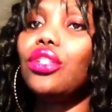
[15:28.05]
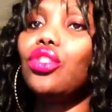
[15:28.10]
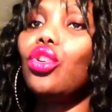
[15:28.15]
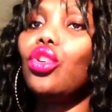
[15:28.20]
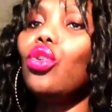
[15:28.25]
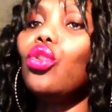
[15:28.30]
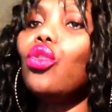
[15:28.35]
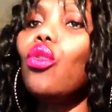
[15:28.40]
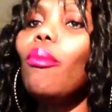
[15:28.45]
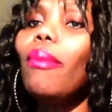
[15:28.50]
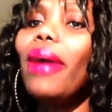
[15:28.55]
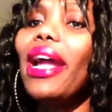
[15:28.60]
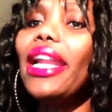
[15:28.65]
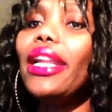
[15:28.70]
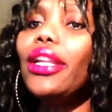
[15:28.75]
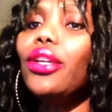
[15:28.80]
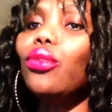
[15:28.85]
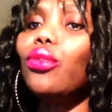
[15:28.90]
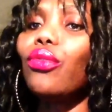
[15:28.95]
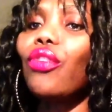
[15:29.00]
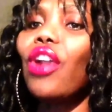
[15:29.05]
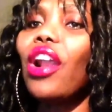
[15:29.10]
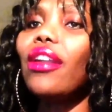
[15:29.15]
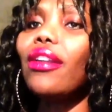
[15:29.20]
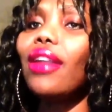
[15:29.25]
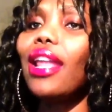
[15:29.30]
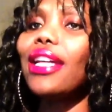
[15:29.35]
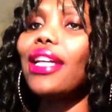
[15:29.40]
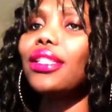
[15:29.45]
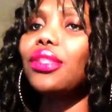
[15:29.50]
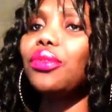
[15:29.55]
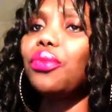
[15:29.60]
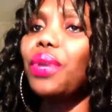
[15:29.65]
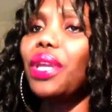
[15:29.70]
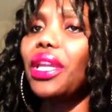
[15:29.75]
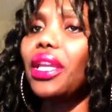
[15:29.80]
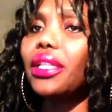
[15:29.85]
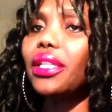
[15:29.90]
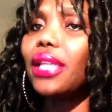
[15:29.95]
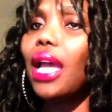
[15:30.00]
Total mile you run last
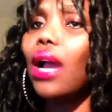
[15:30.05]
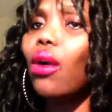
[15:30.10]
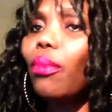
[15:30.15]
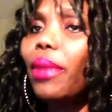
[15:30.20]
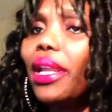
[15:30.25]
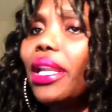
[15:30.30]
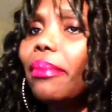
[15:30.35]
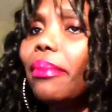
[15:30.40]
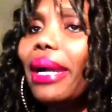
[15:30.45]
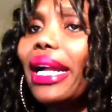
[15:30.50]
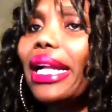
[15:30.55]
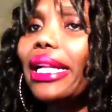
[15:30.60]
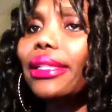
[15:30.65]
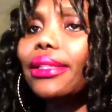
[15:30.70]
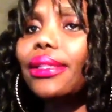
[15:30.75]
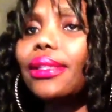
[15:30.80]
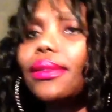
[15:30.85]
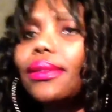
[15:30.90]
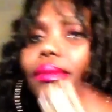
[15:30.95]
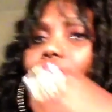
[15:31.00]
week is how many miles?